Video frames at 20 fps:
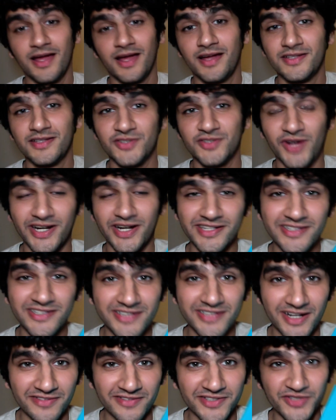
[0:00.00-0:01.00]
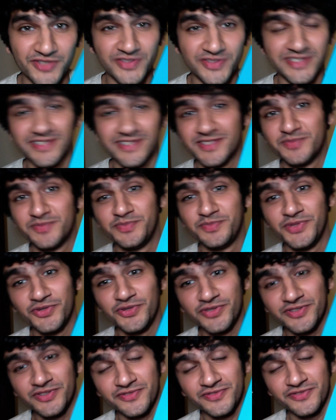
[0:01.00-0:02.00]
So under the cover you'll see this
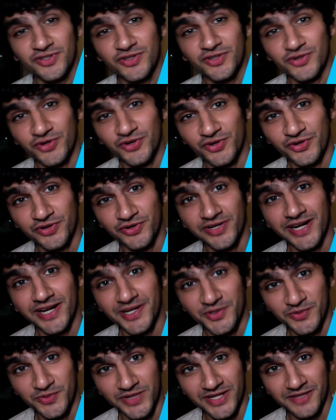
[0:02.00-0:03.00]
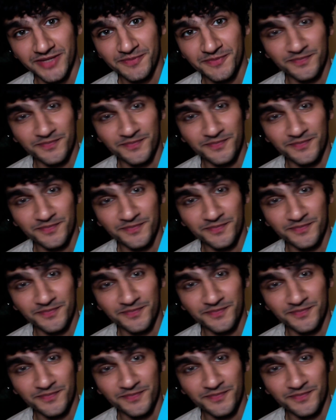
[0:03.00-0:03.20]
beautiful logo right away.